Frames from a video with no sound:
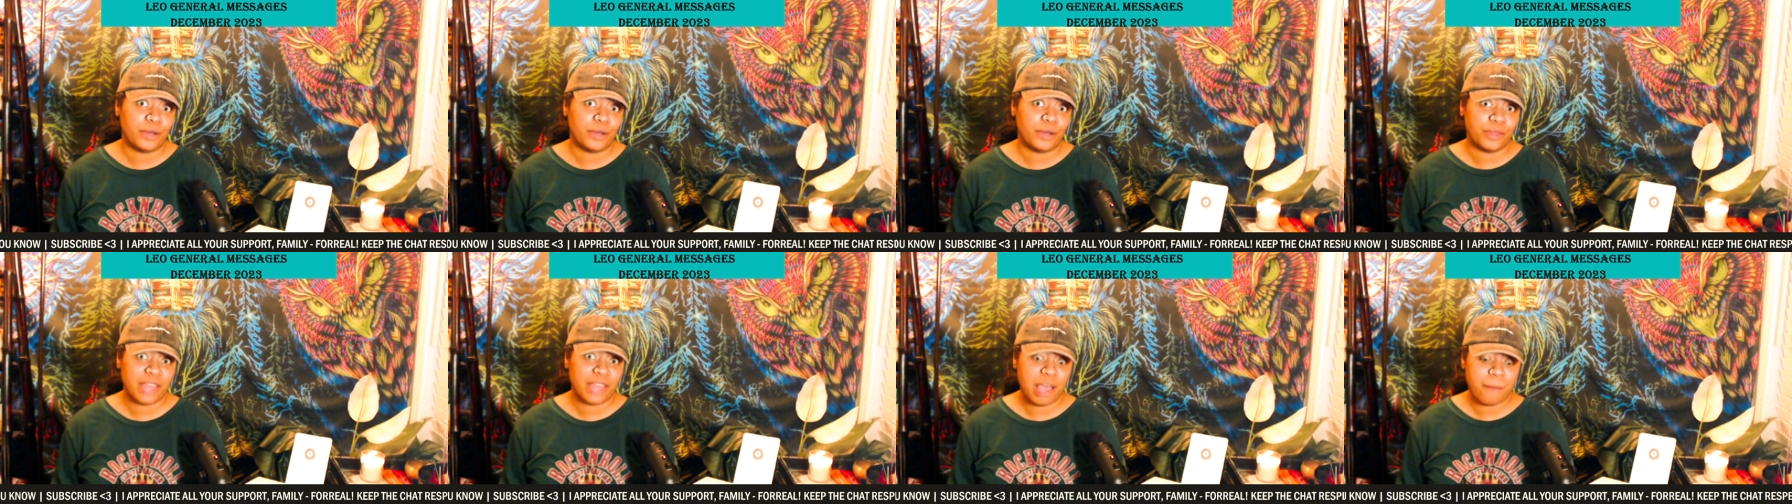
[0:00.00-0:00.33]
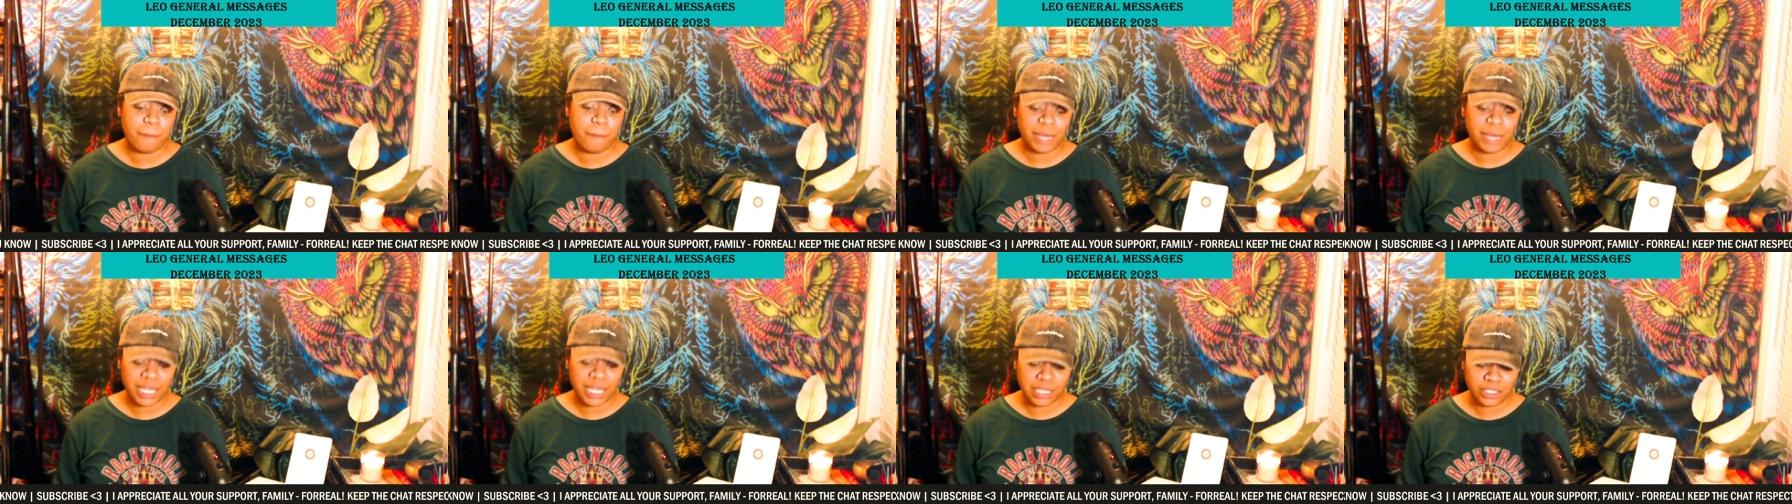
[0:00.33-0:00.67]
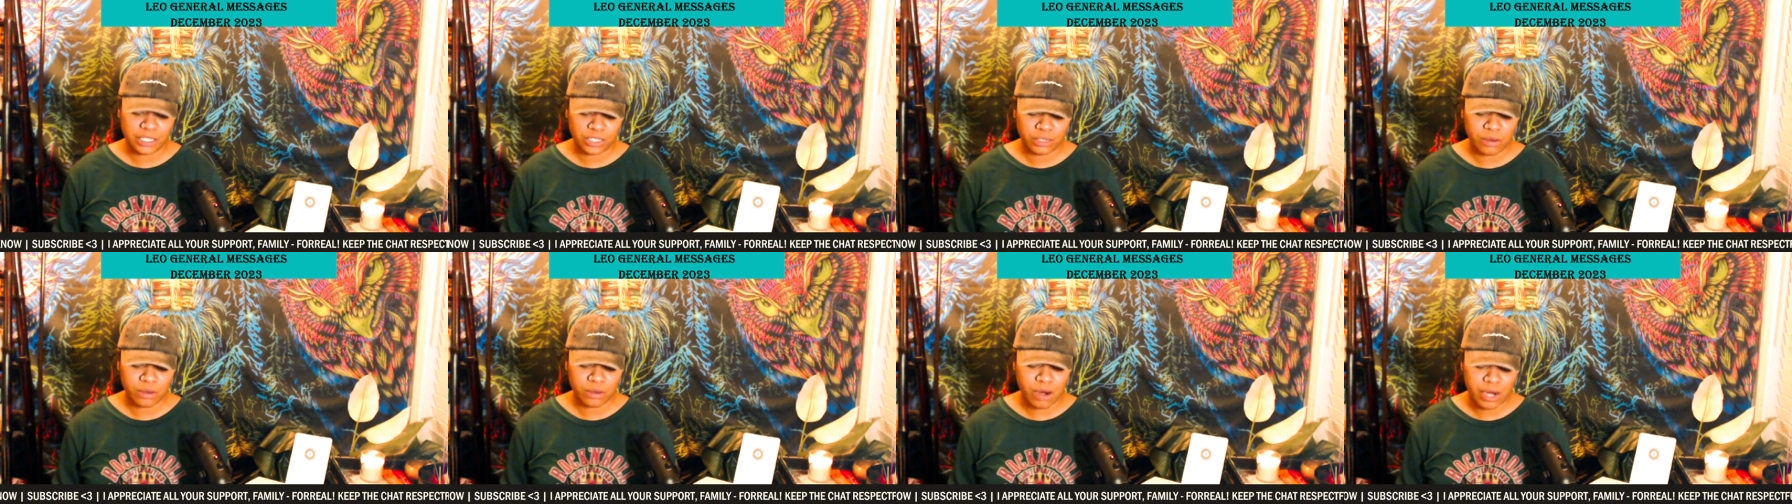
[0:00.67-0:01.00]
that
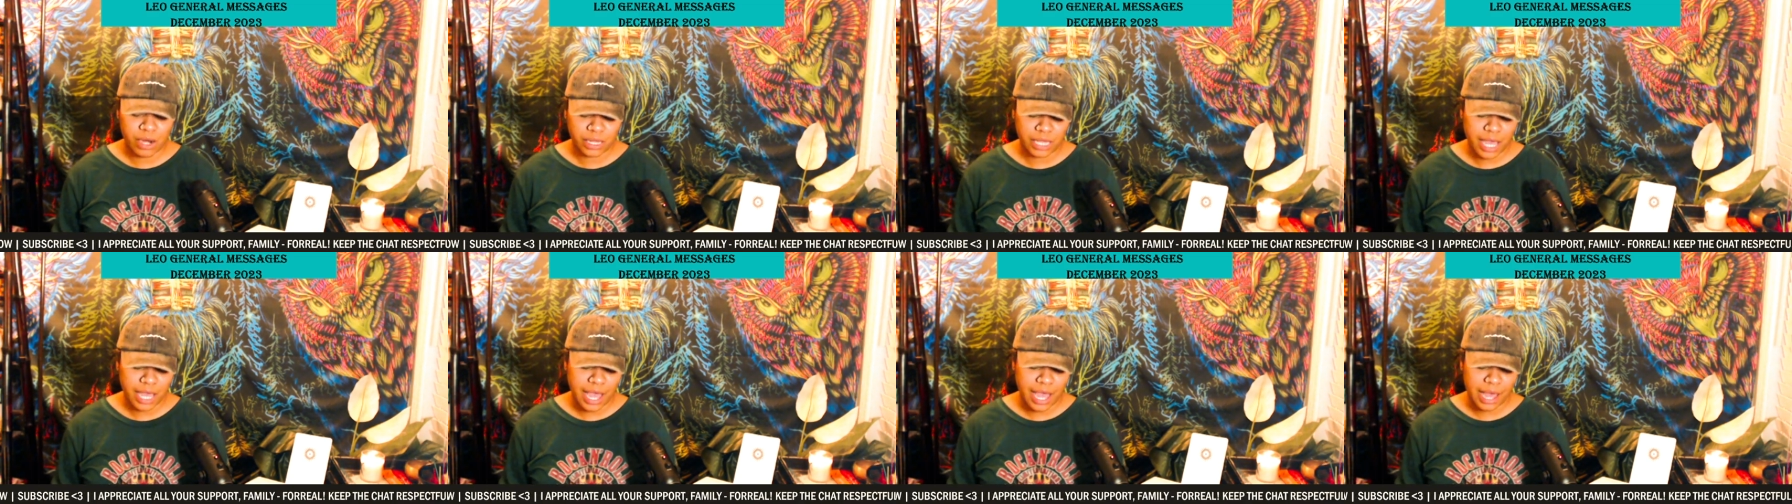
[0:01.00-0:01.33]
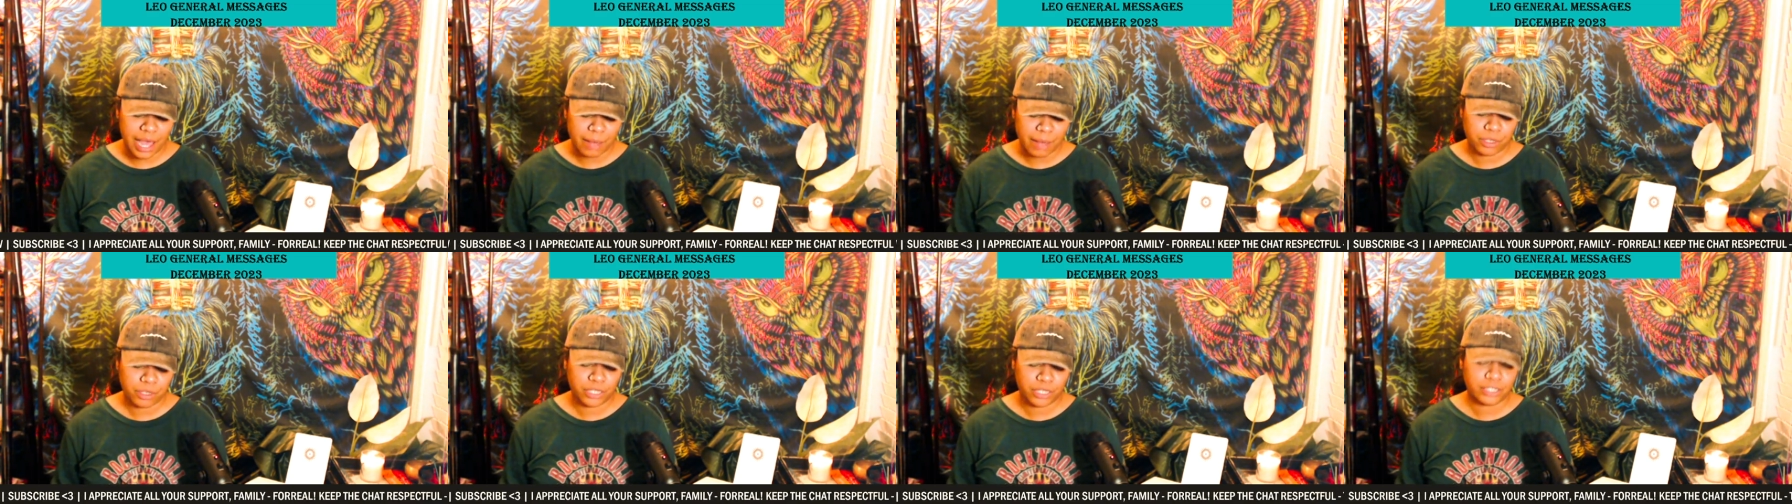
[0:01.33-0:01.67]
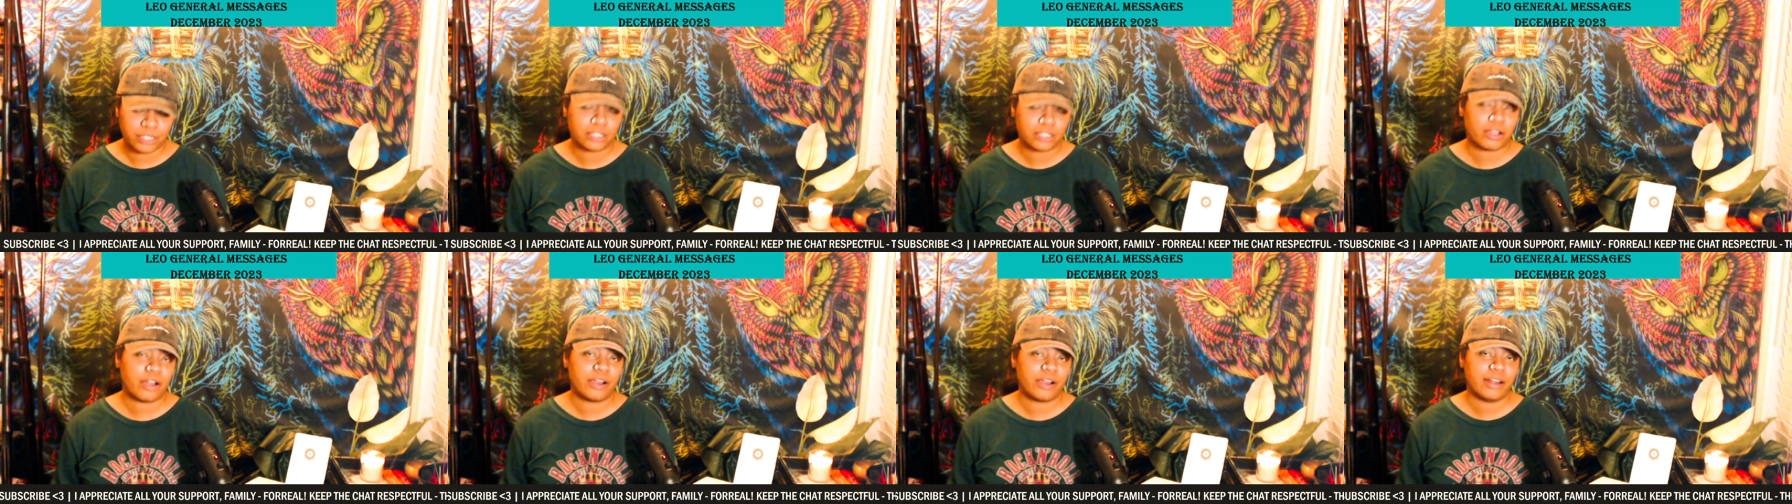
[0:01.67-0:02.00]
best. You are the
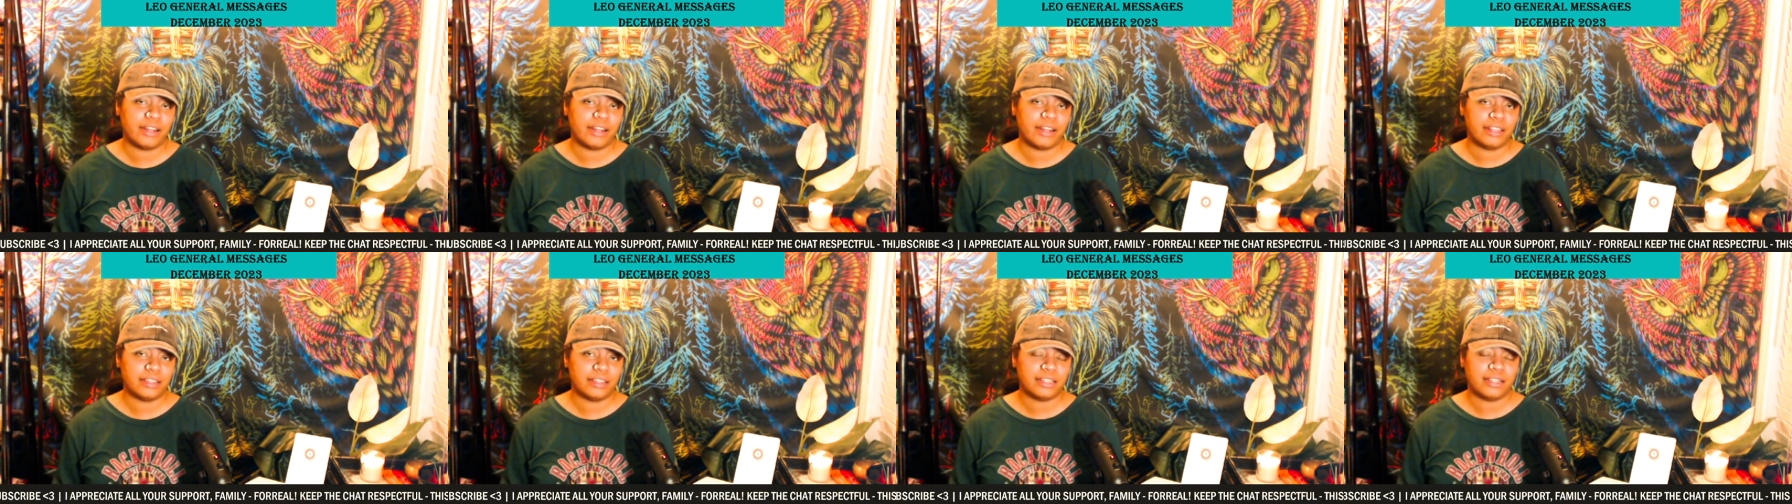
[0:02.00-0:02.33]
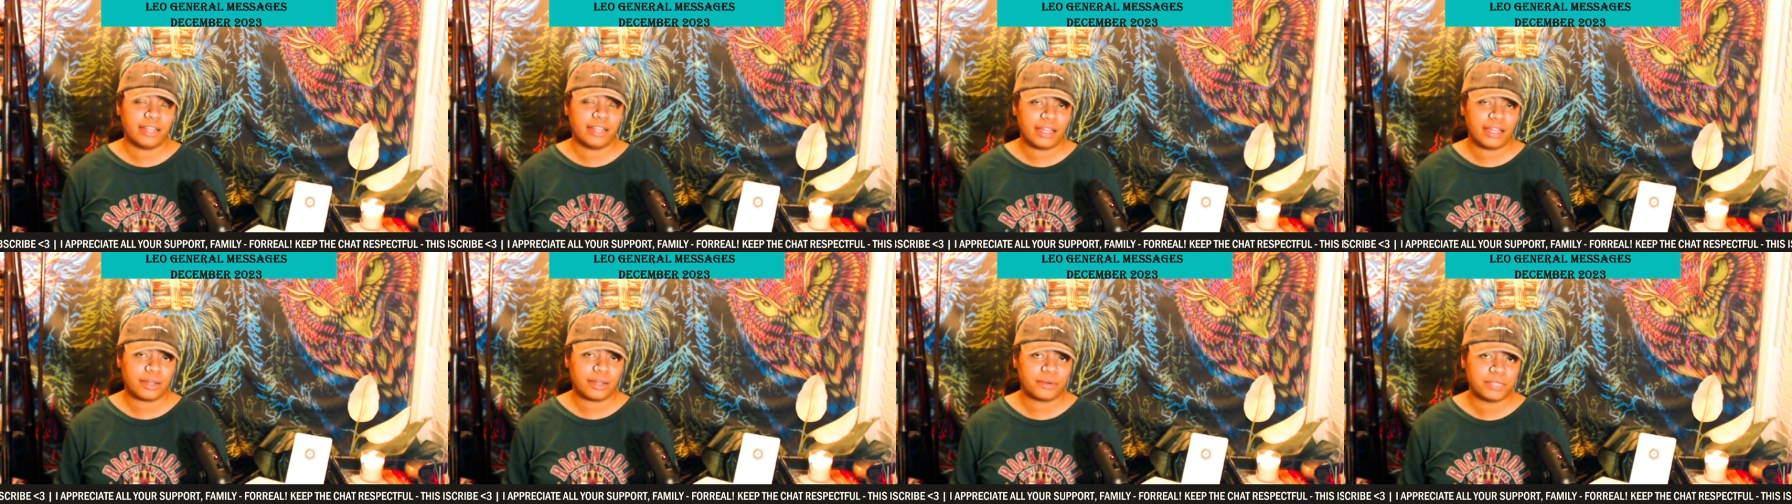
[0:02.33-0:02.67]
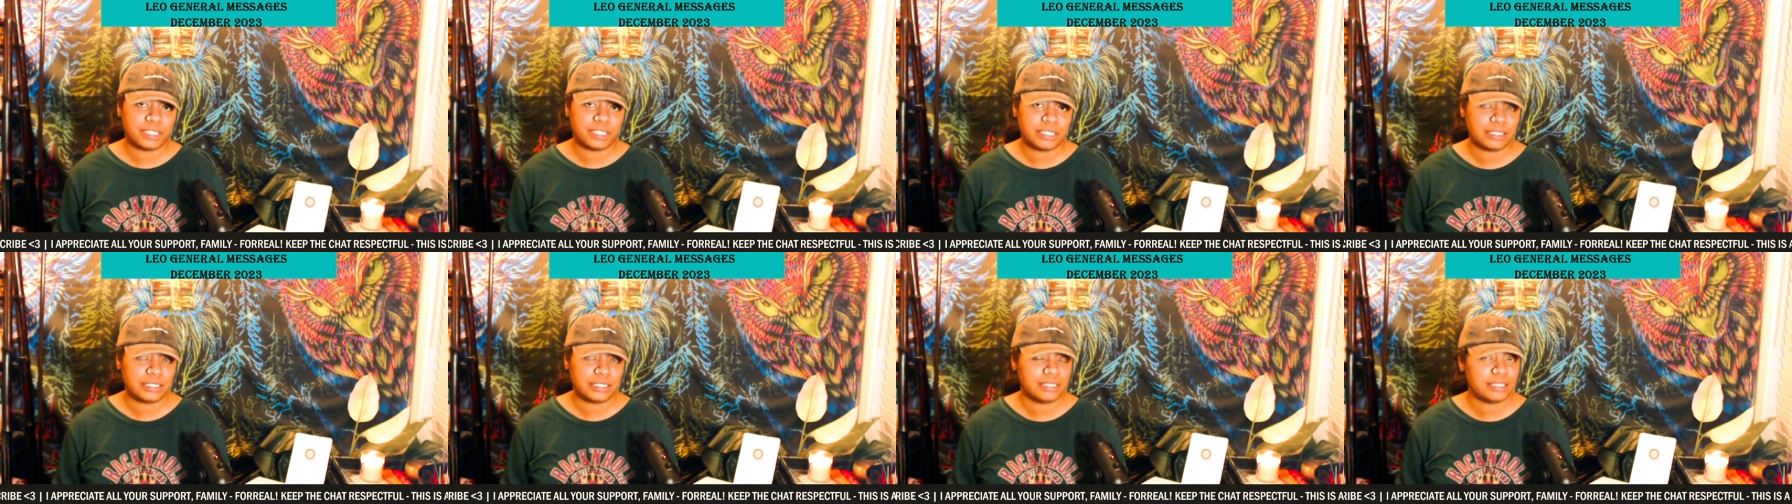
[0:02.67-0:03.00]
happiest card in the deck,
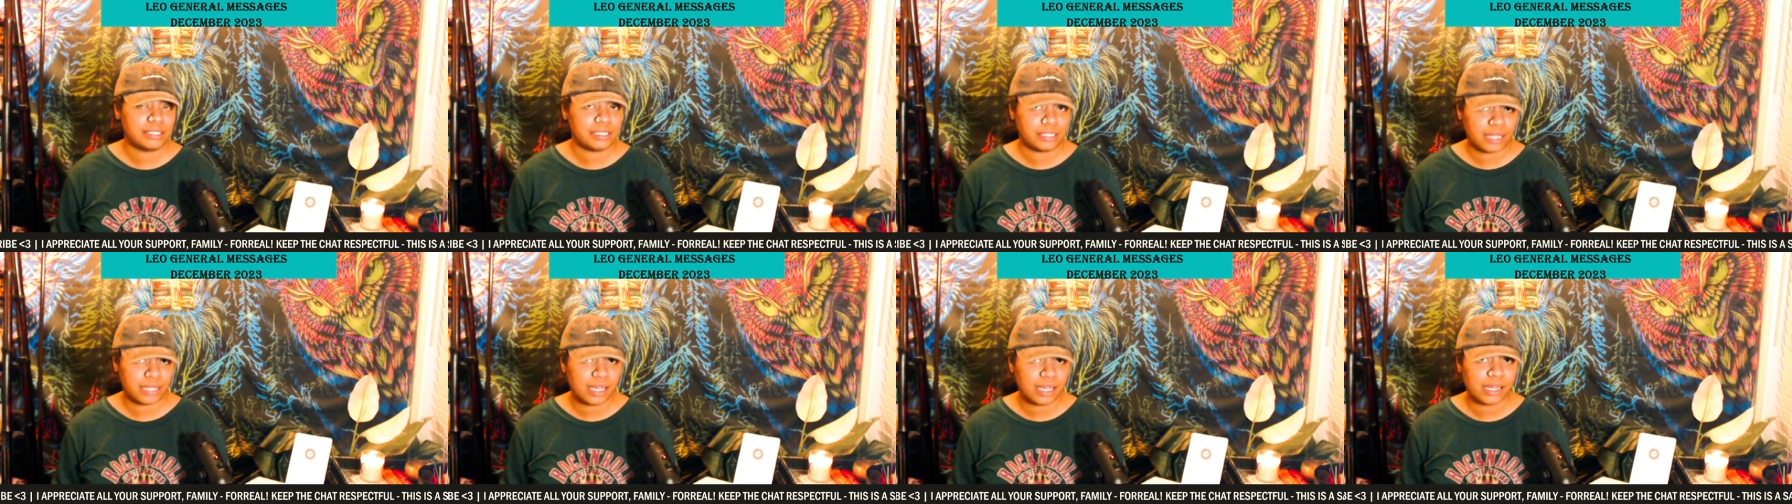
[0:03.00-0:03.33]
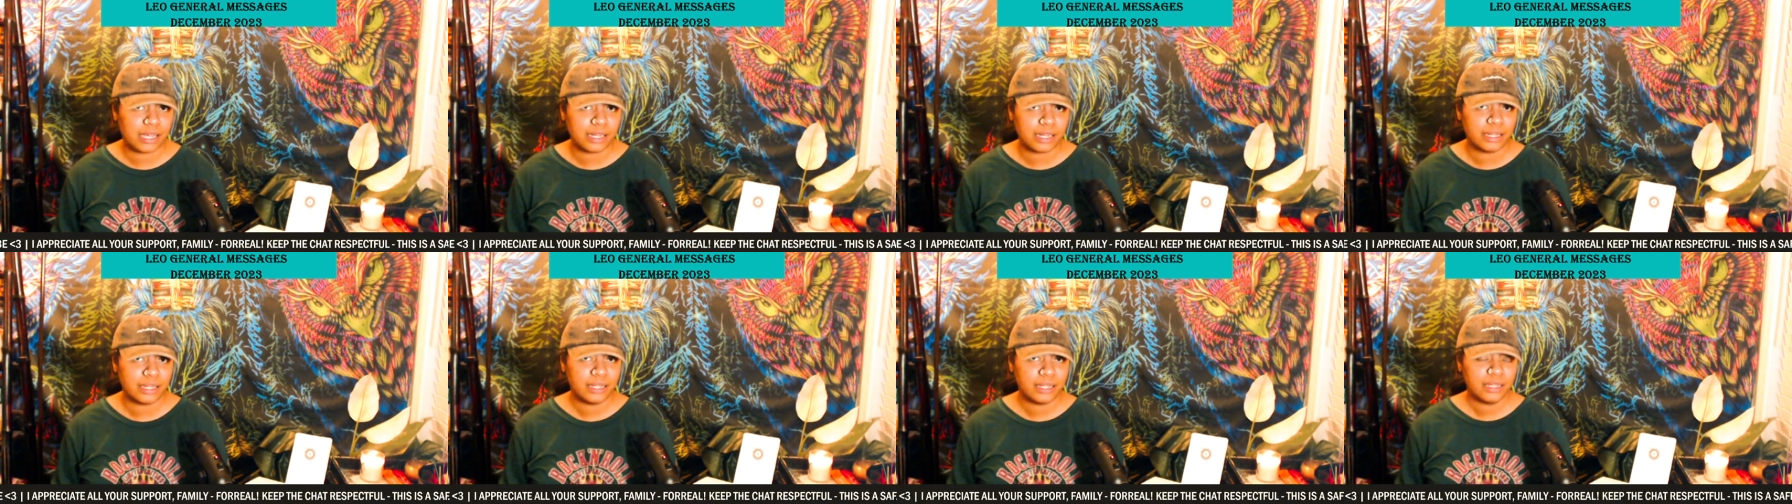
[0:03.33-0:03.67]
which is the sun.